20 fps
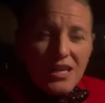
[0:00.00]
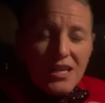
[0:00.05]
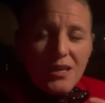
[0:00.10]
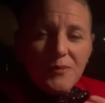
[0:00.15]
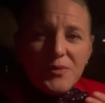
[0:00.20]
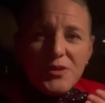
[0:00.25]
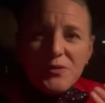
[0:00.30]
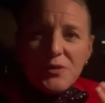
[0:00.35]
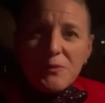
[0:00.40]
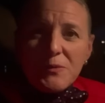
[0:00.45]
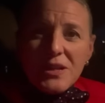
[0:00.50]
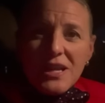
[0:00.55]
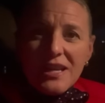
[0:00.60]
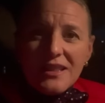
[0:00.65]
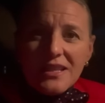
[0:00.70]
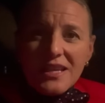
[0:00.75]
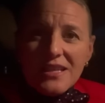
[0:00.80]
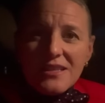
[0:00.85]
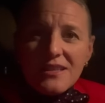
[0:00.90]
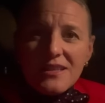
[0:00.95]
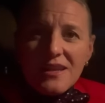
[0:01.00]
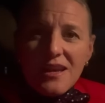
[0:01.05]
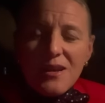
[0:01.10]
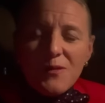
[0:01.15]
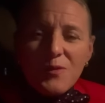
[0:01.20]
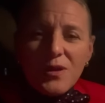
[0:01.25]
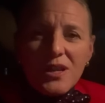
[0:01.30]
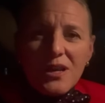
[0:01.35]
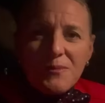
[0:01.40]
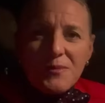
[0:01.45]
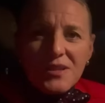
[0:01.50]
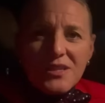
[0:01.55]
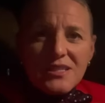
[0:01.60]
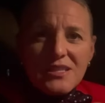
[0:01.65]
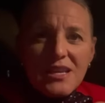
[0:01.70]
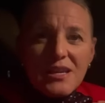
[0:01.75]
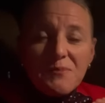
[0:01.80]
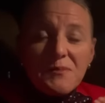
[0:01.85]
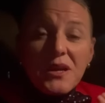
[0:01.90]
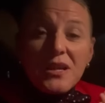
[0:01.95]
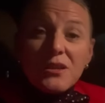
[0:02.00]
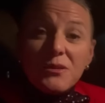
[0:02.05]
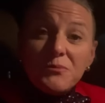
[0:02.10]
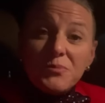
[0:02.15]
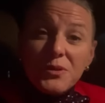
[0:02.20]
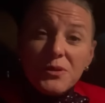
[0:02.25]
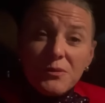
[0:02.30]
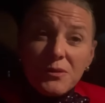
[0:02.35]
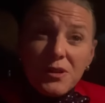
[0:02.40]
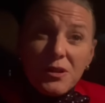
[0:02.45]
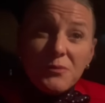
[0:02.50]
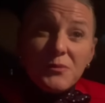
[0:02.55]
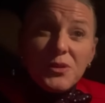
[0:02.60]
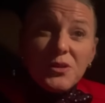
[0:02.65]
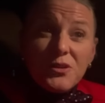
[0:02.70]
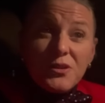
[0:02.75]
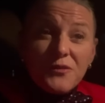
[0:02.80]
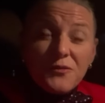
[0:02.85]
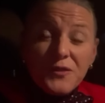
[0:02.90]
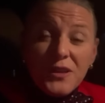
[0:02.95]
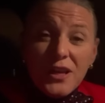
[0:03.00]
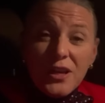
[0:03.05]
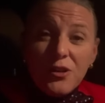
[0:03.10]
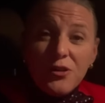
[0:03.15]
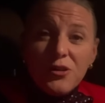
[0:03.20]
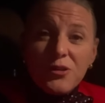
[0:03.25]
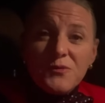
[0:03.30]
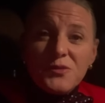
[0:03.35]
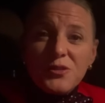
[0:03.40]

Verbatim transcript: in between when I landed and when I'm gonna take my commuter flight home.